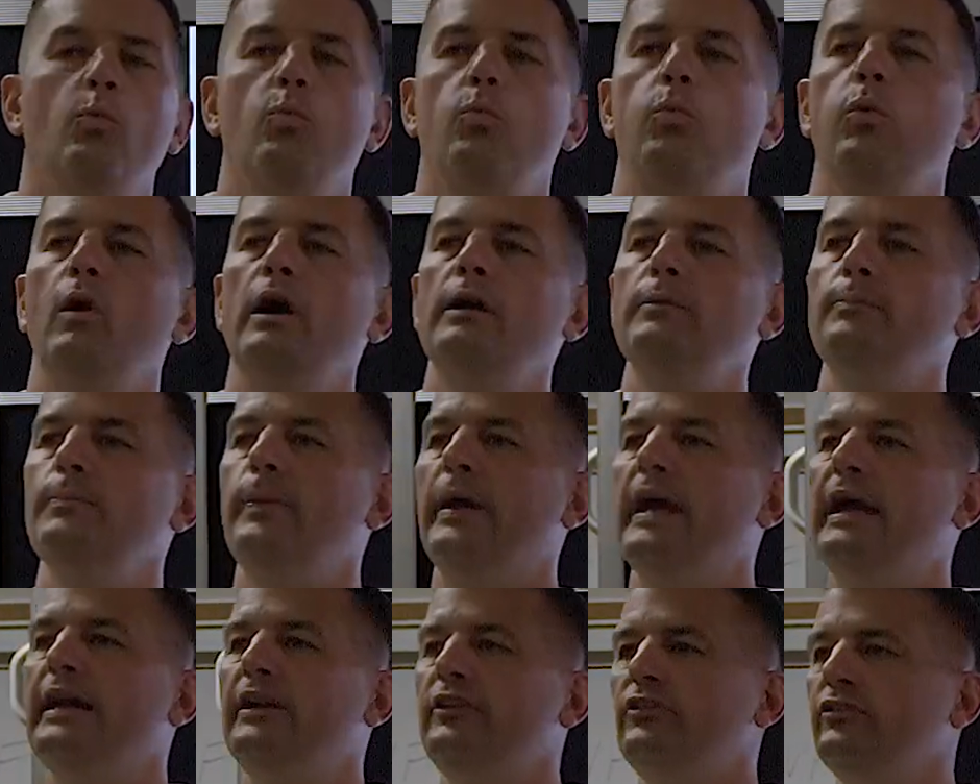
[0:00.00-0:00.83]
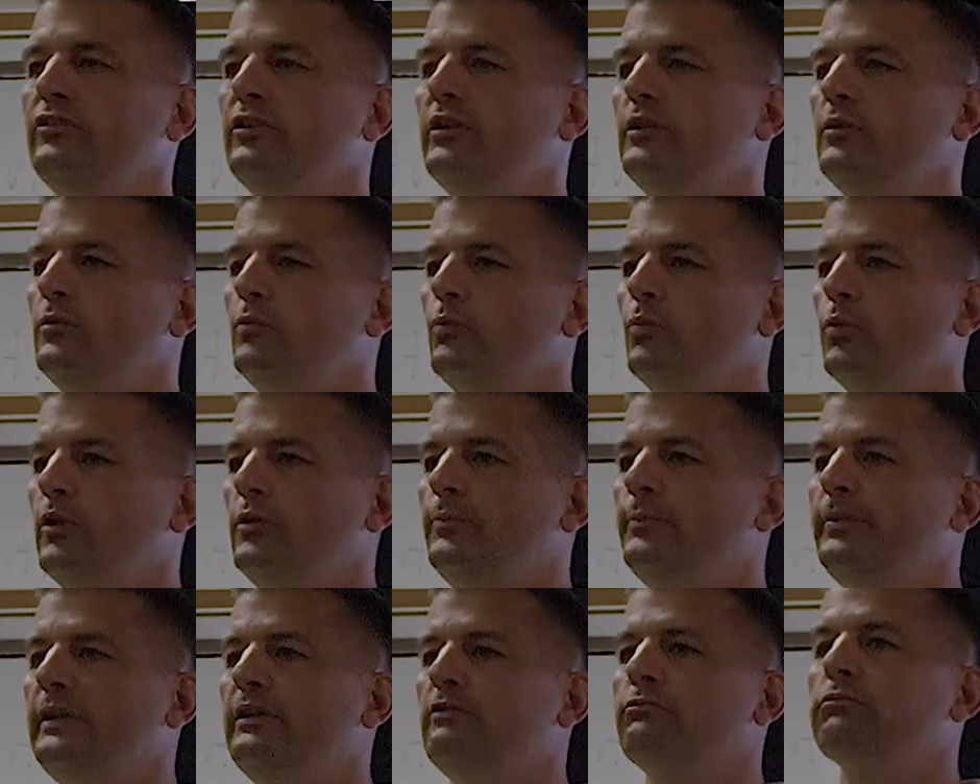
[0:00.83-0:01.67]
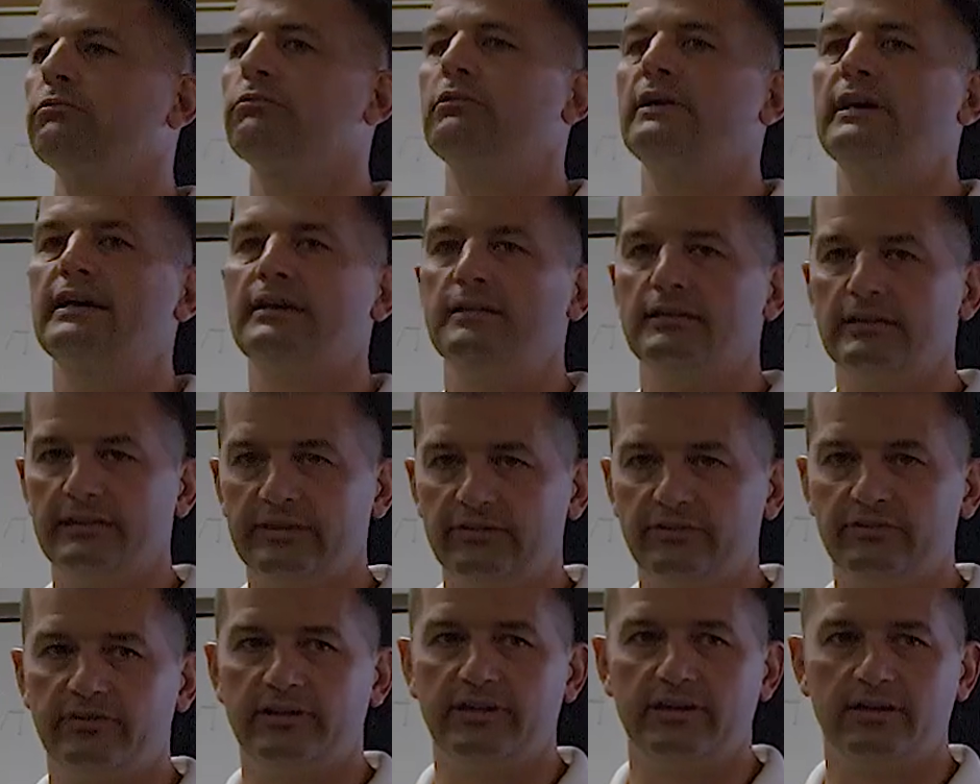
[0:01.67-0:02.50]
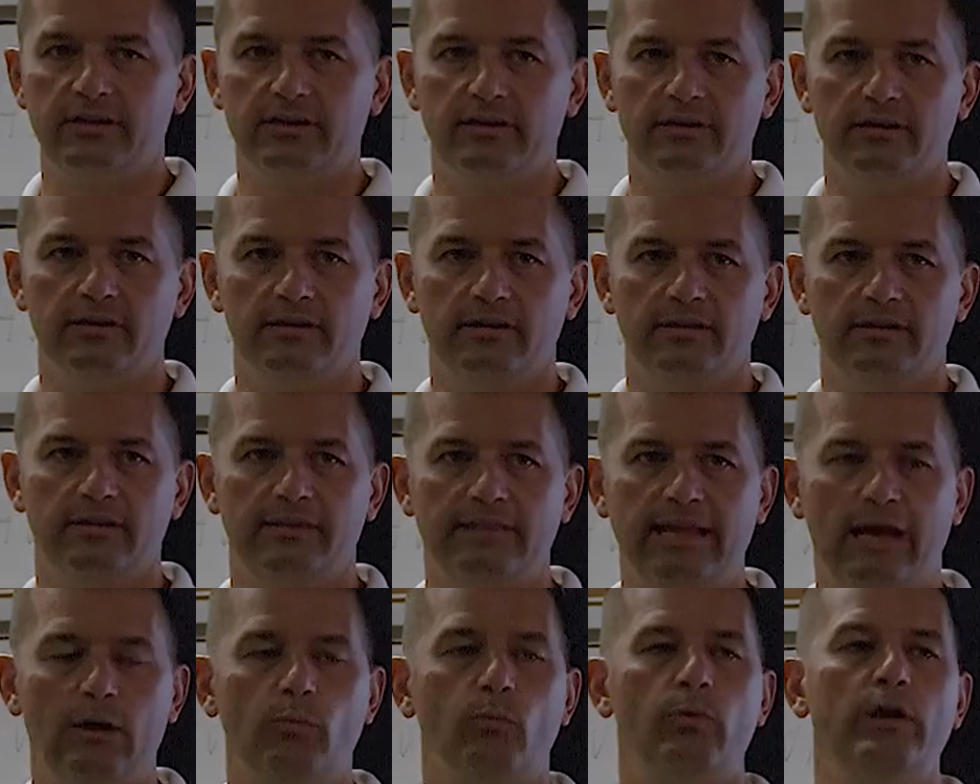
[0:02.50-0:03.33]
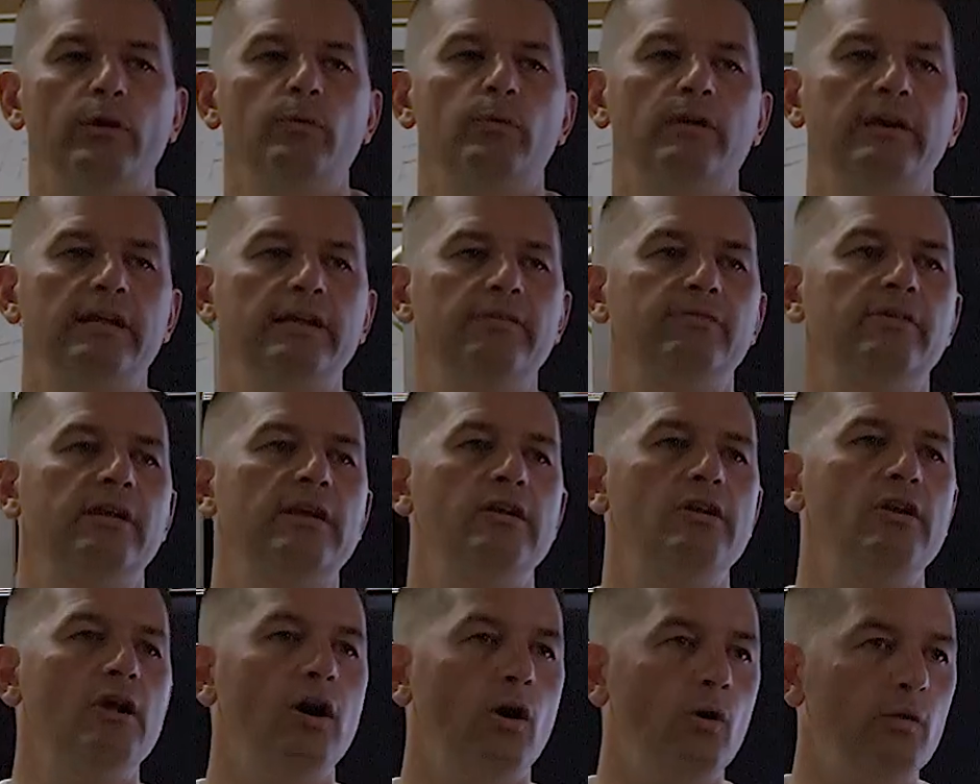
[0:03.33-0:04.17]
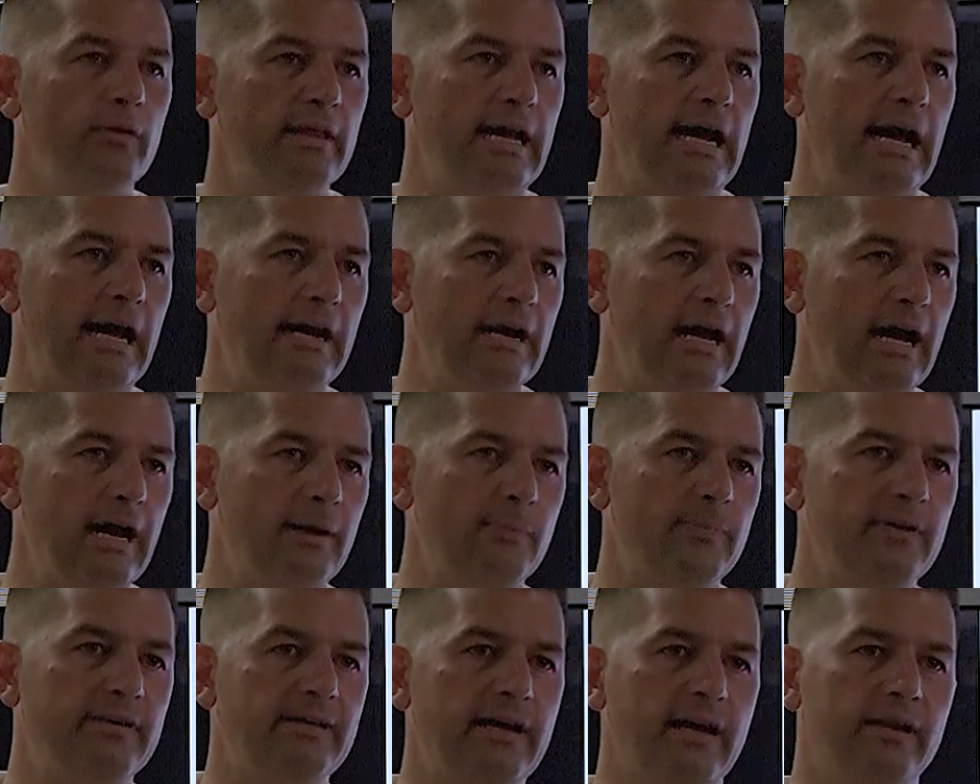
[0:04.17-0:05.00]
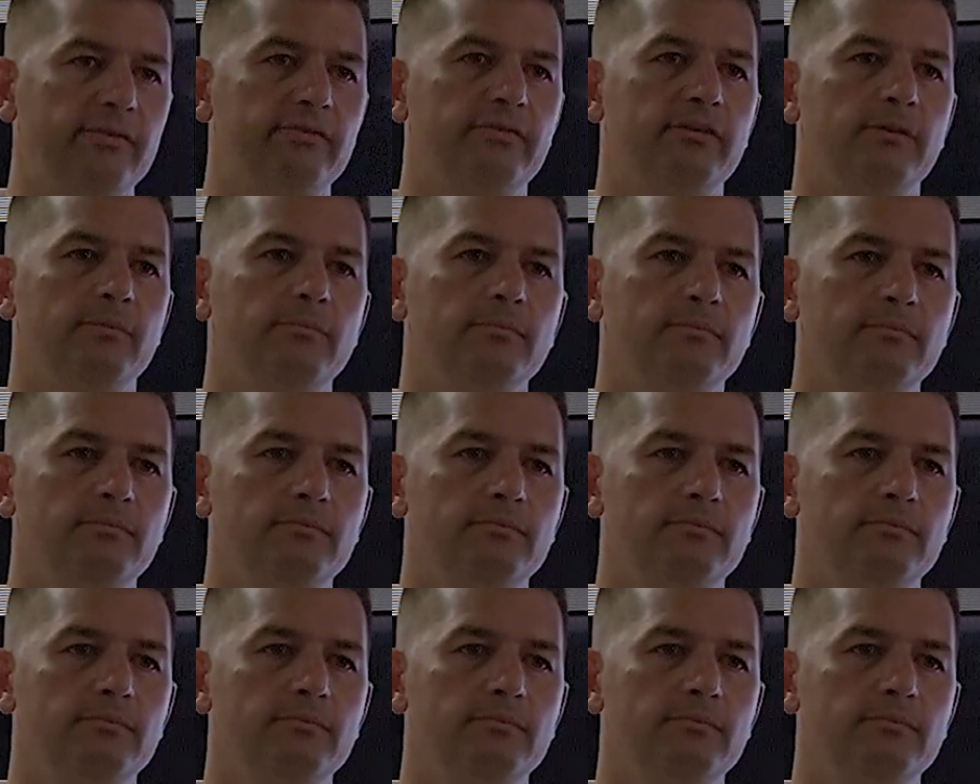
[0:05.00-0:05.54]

What patient would be realistic that we would even know they had high potassium?